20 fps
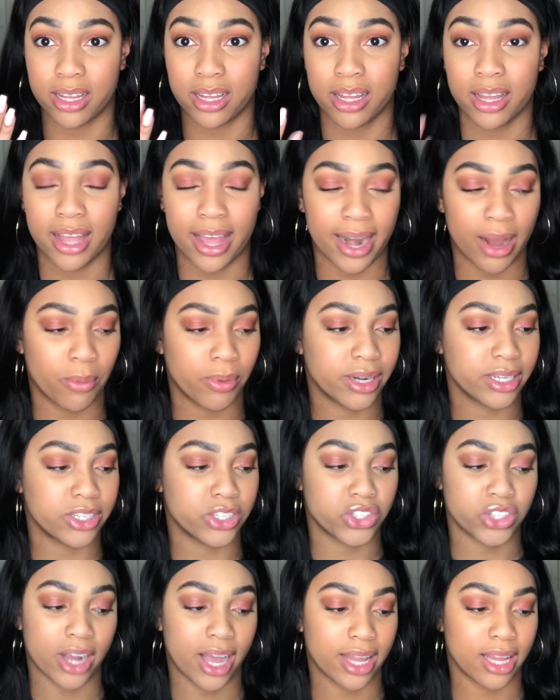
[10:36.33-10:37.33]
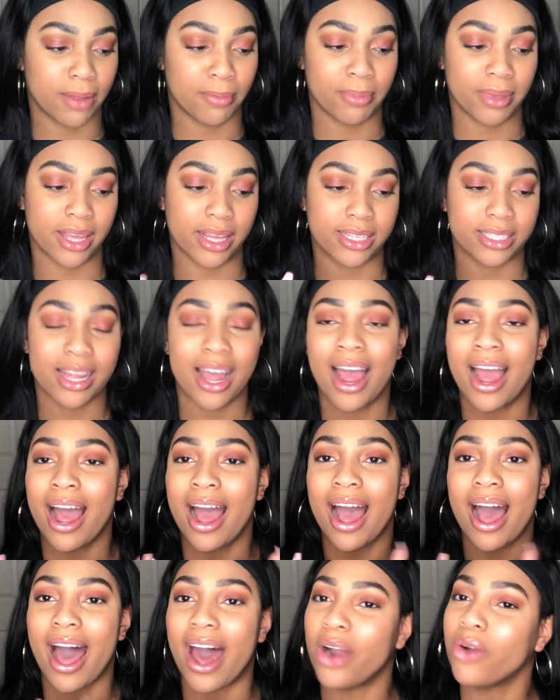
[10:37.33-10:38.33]
and I wanted to try them because
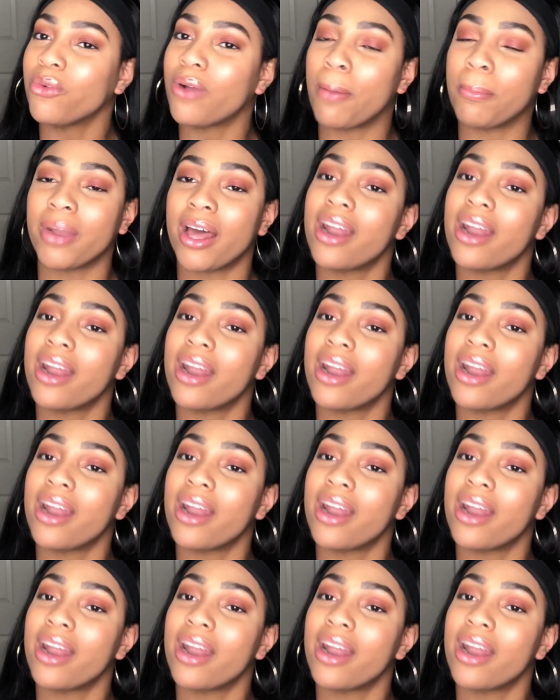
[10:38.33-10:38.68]
I'm not